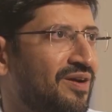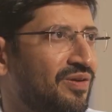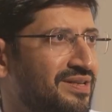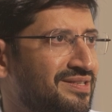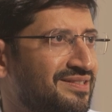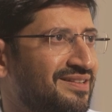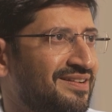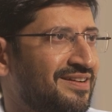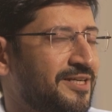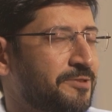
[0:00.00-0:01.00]
always
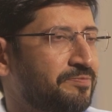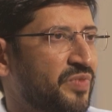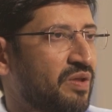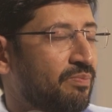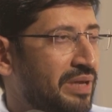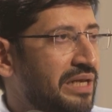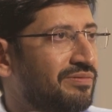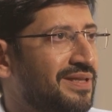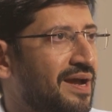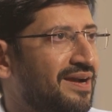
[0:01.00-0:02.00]

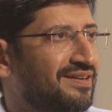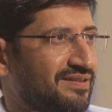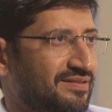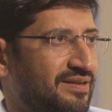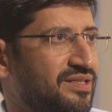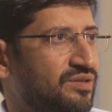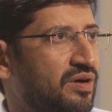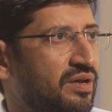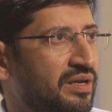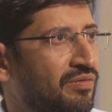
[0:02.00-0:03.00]
believe that it's
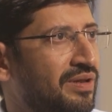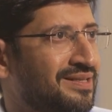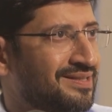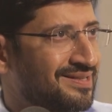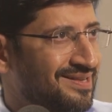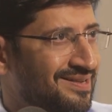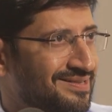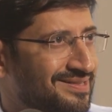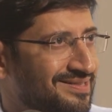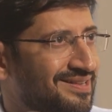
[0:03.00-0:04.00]
a regular
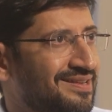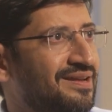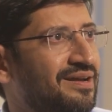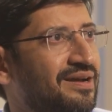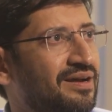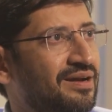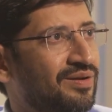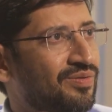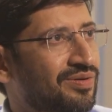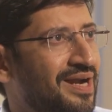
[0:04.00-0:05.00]
exercise,
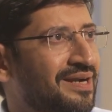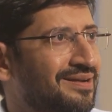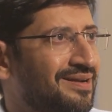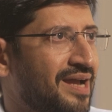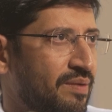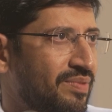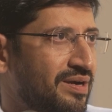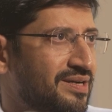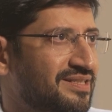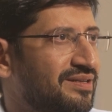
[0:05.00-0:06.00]
good dietary
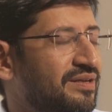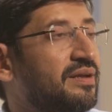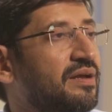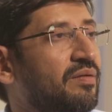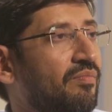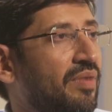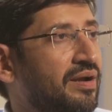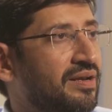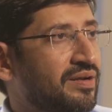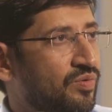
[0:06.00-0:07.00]
habits,
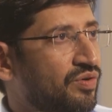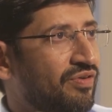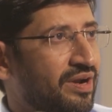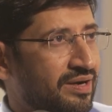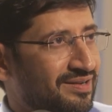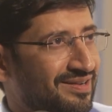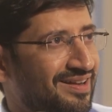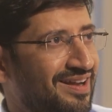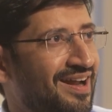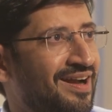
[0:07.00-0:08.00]
maintaining good weight,
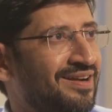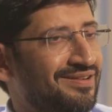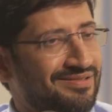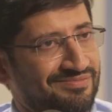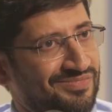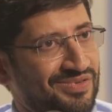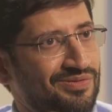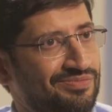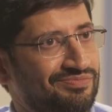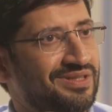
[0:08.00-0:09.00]
and
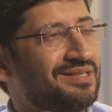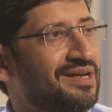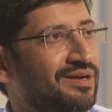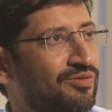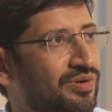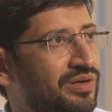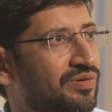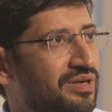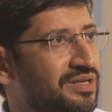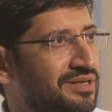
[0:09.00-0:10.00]
these are good
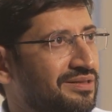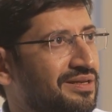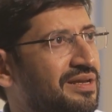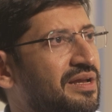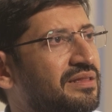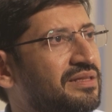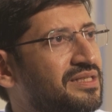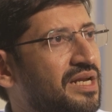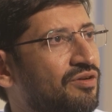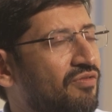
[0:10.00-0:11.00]
nutrition.
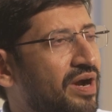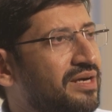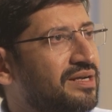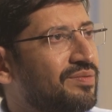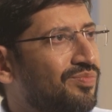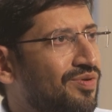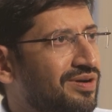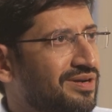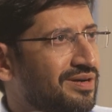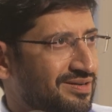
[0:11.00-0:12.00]
These are quite
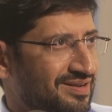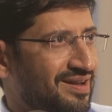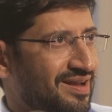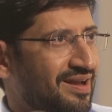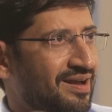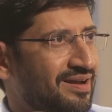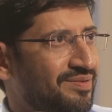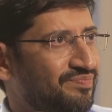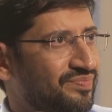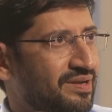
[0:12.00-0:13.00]
important.
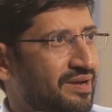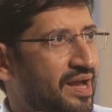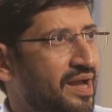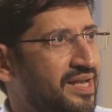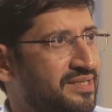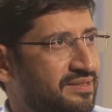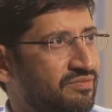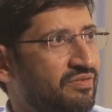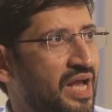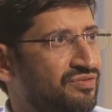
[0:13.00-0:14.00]
As
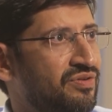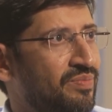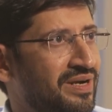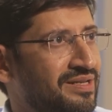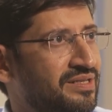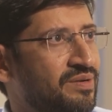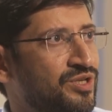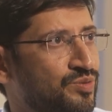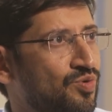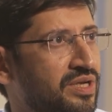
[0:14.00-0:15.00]
we have been discussing
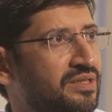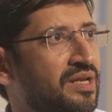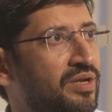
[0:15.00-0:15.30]
about smoking, they